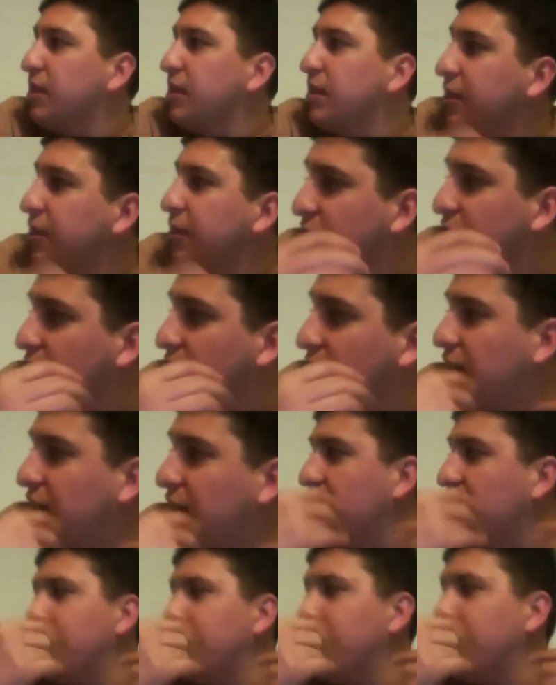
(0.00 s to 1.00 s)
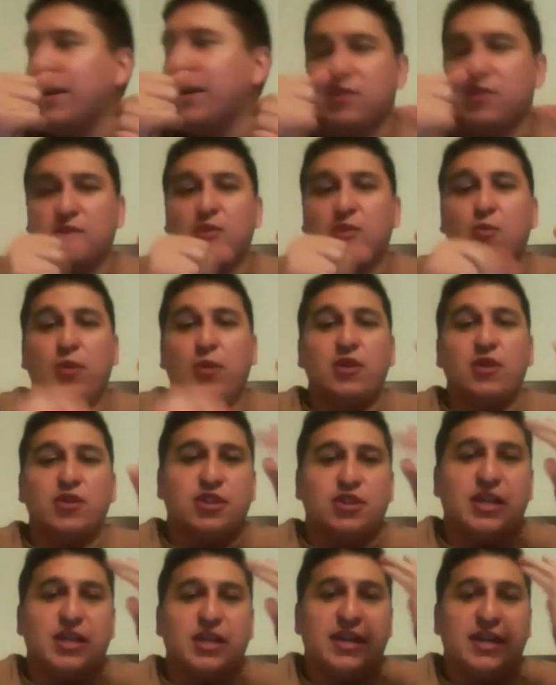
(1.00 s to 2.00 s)
leaders are all back to their weird
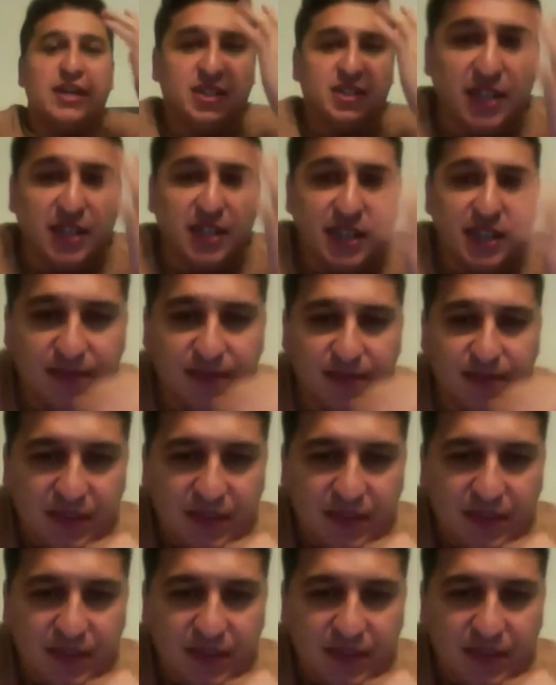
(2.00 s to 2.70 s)
shenanigans again,